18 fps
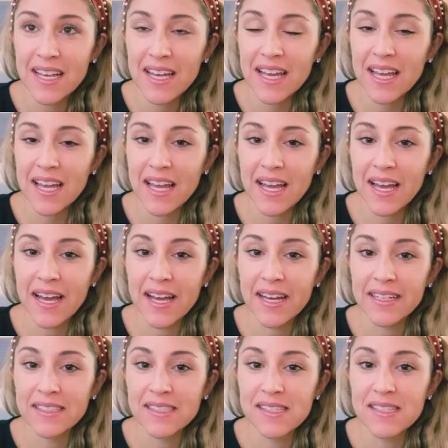
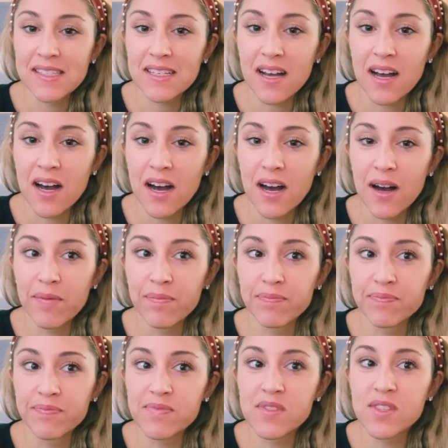and
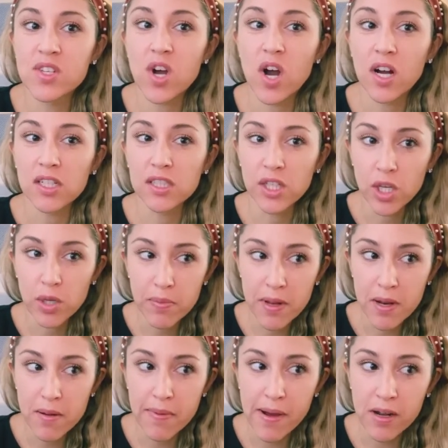talk a little
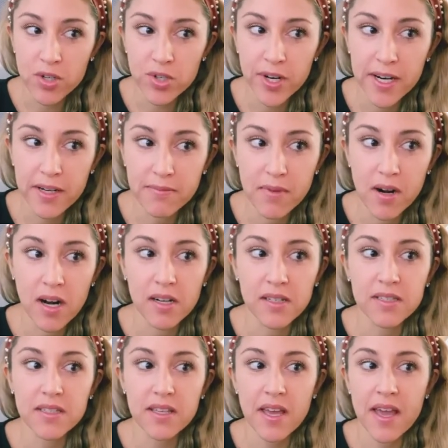bit about
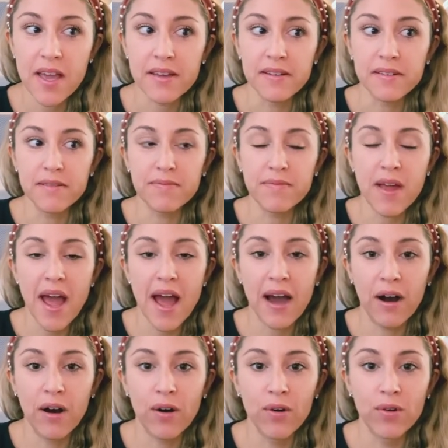trademarks and
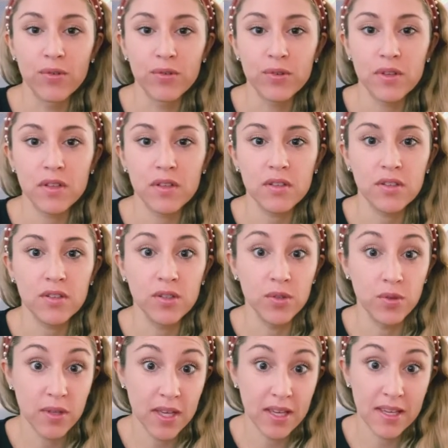how
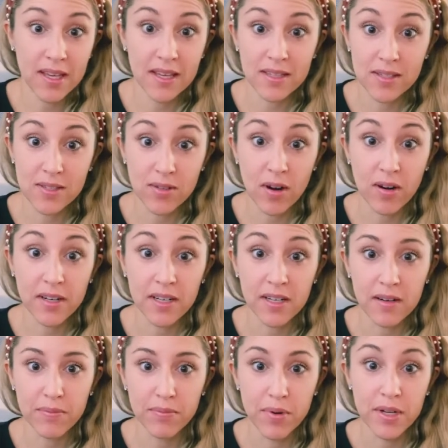you can get
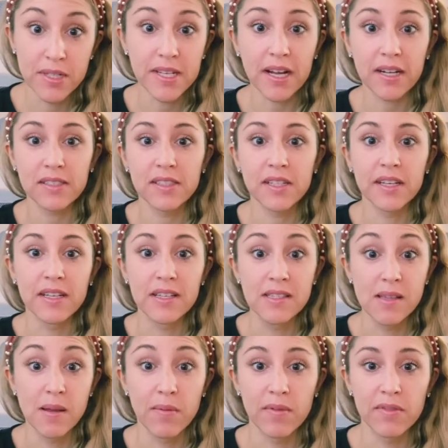started on protecting
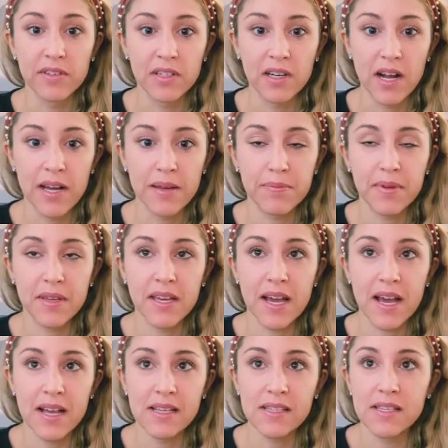some of your IP
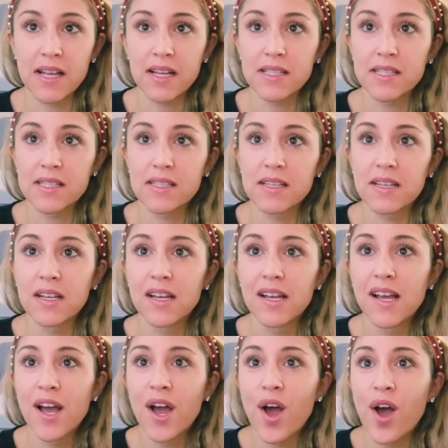assets.
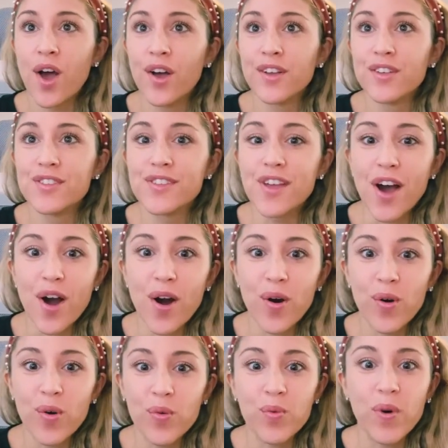
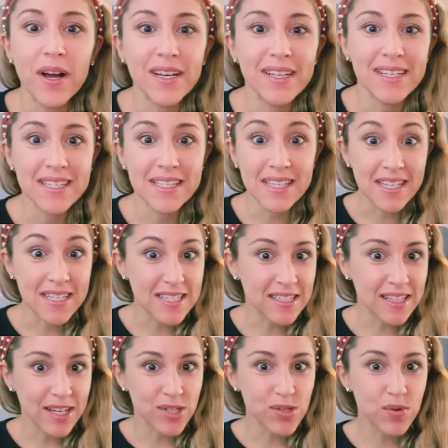So what is
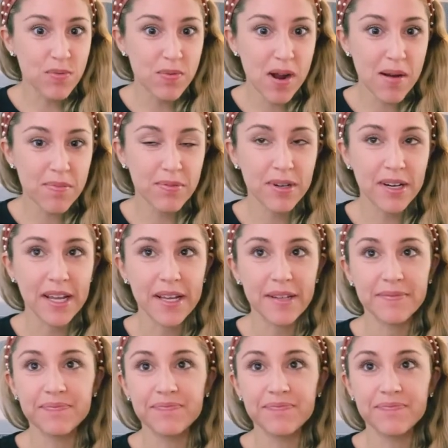intellectual property?